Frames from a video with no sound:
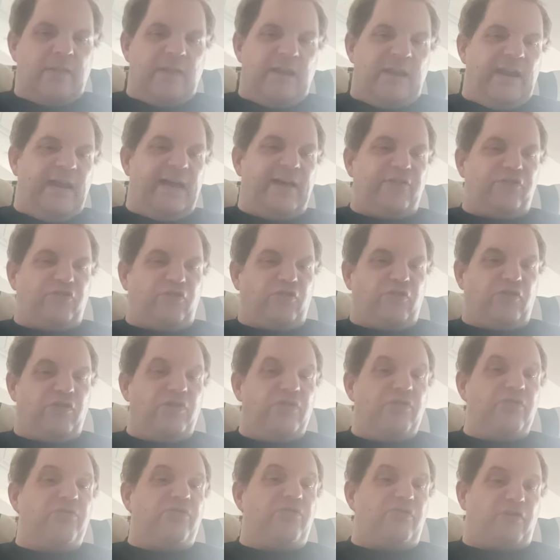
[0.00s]
the last
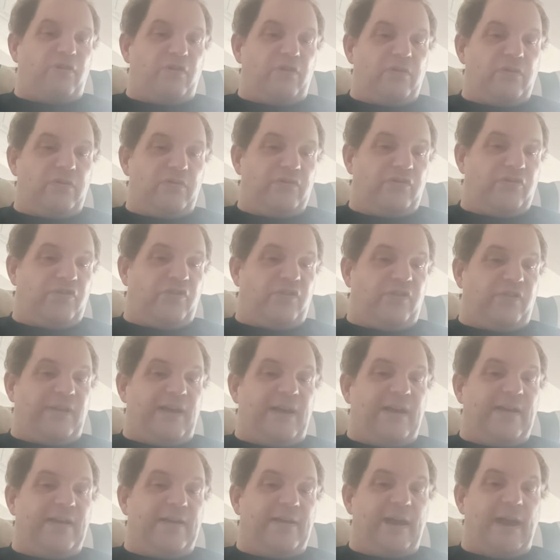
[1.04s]
two songs
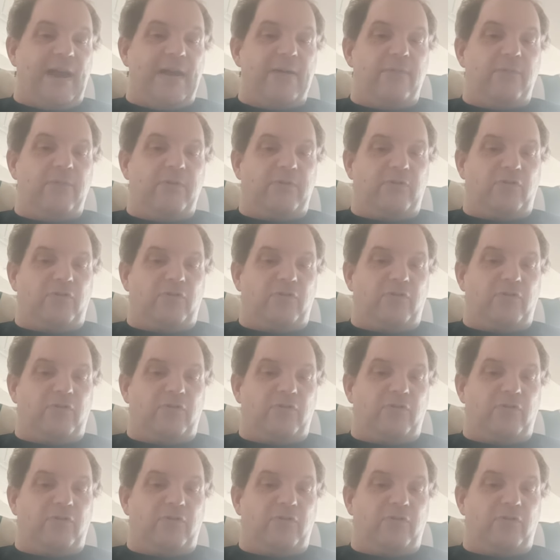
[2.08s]
stand out,